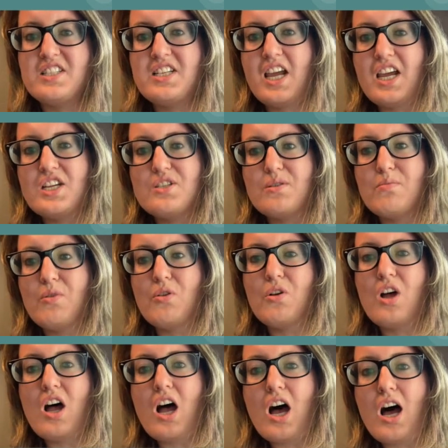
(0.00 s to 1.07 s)

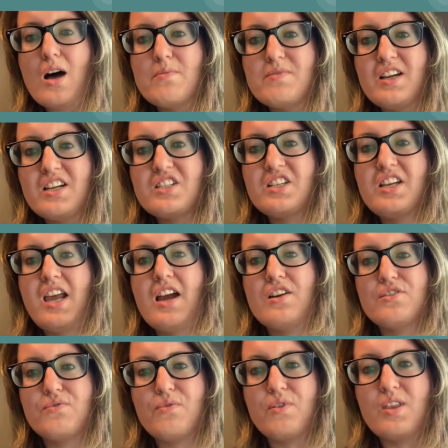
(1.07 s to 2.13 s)
tangible objects,
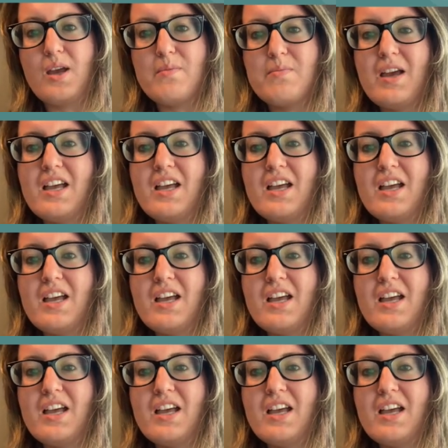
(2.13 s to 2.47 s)
cares for them,